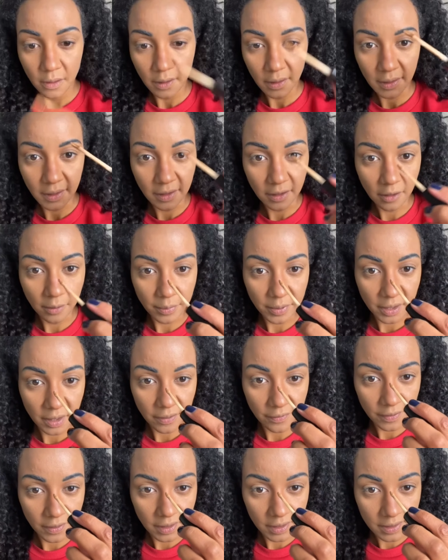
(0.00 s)
A little bit
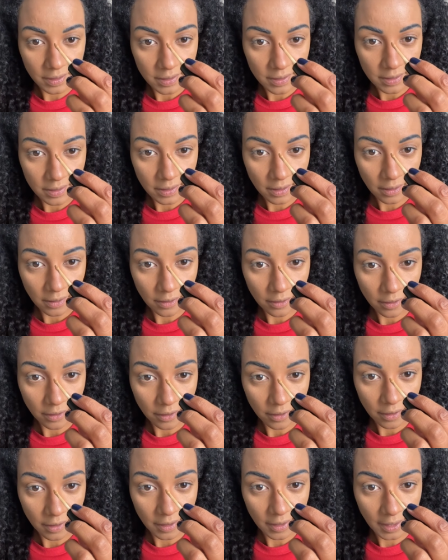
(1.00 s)
of concealer
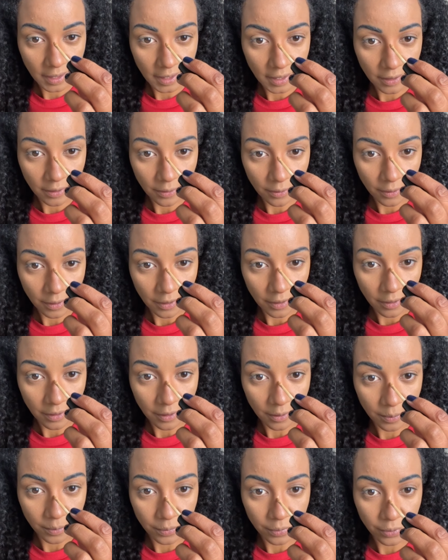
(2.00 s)
down the
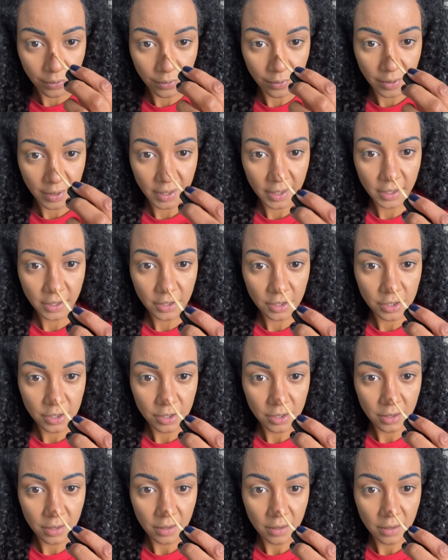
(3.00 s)
bridge.